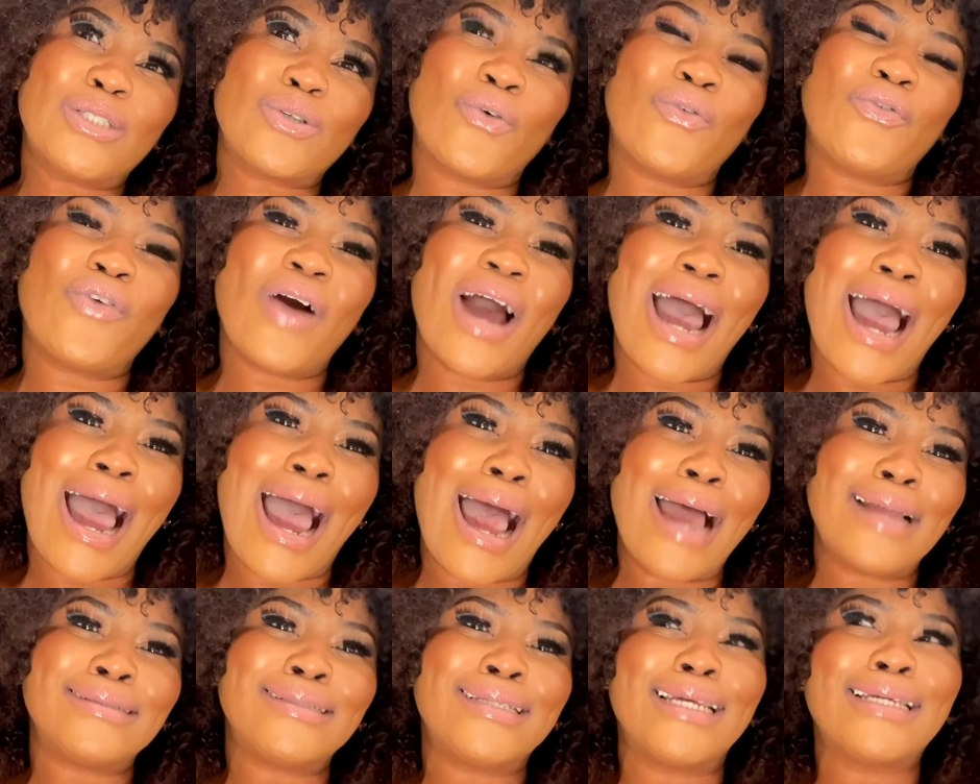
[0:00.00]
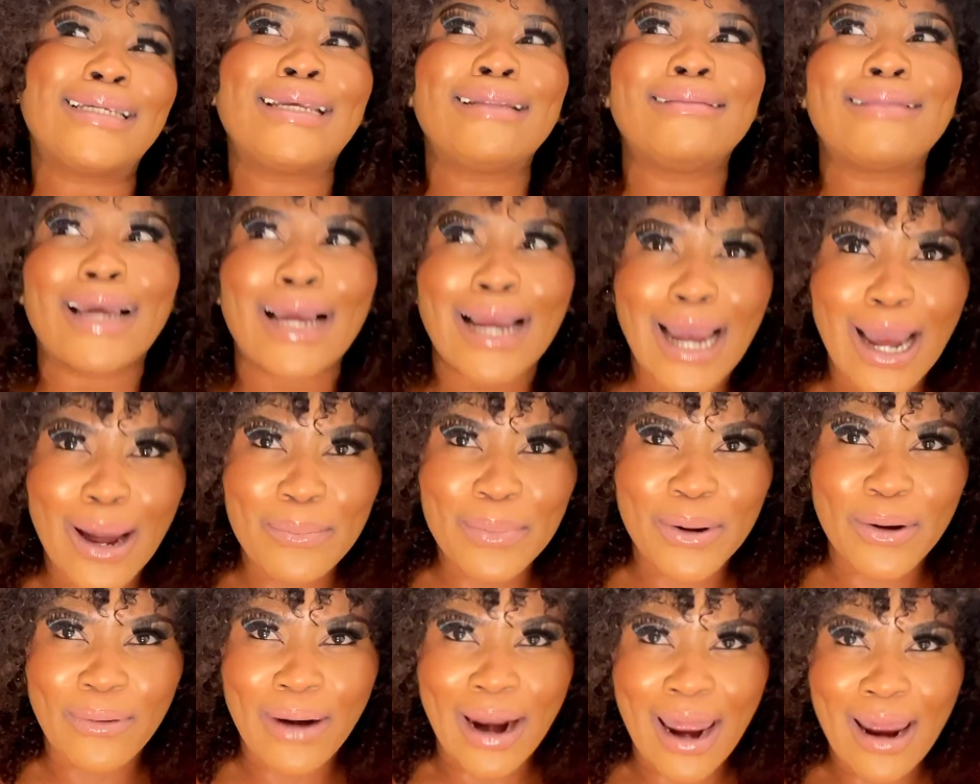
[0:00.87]
of her taking the
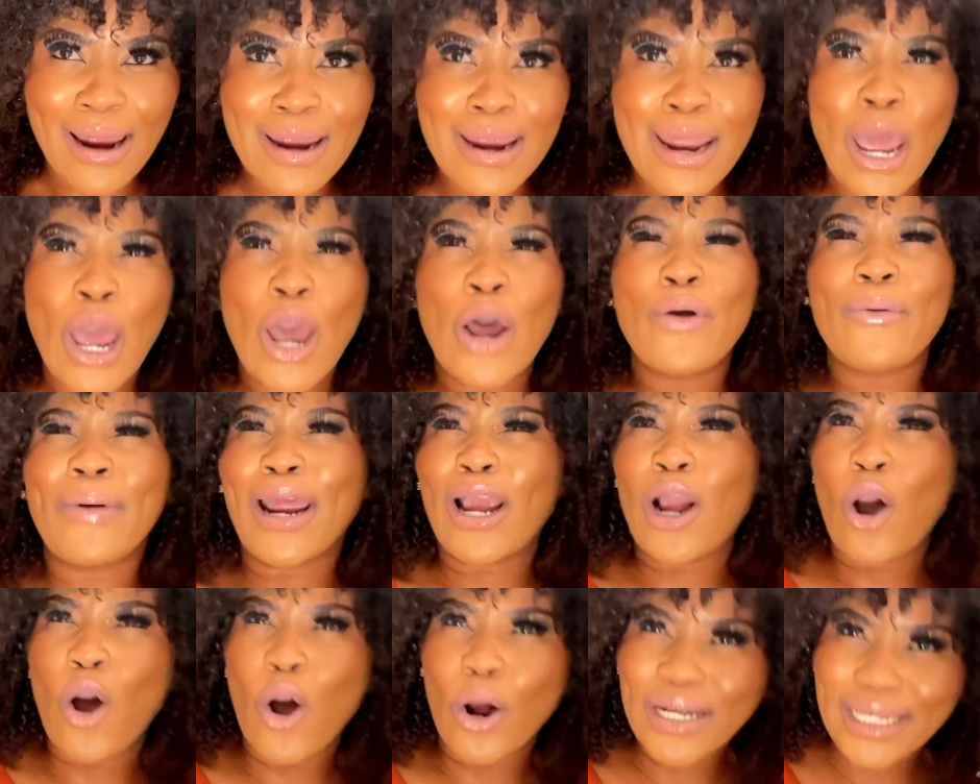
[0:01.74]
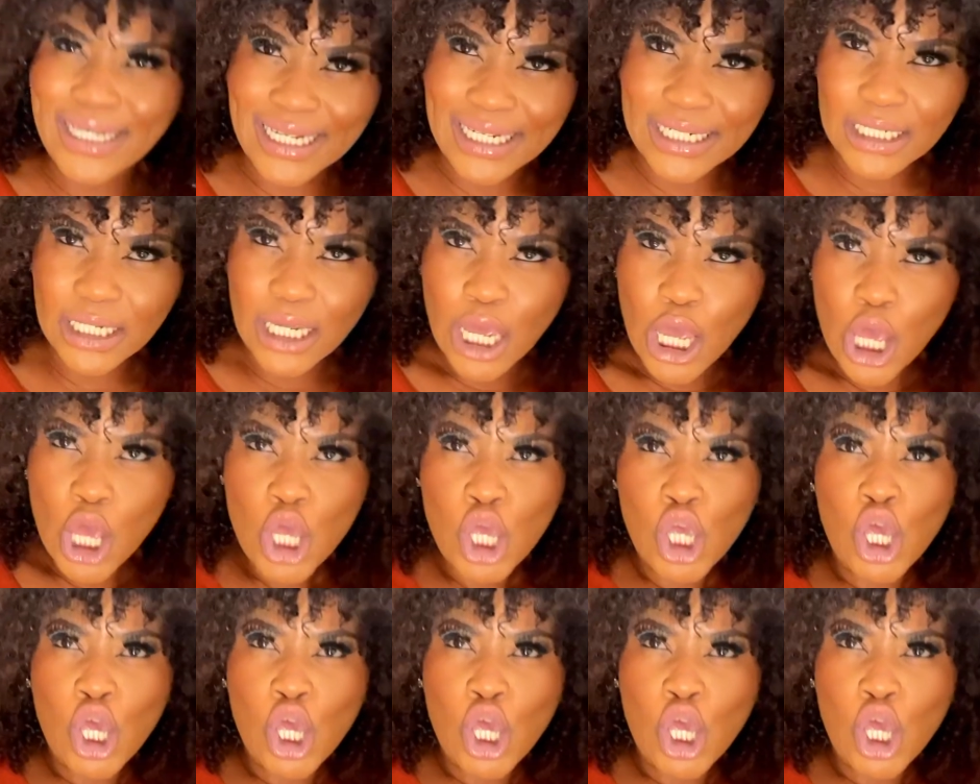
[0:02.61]
camera, recording,